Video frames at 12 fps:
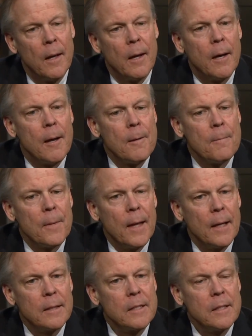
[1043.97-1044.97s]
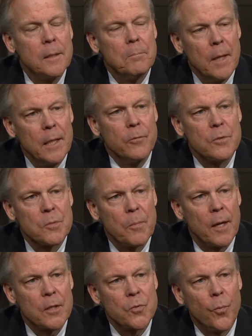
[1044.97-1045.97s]
um, I think in many
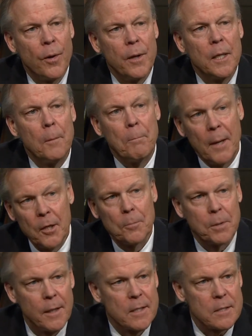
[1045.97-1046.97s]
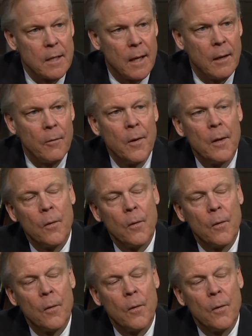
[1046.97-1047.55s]
respects we're in a better place now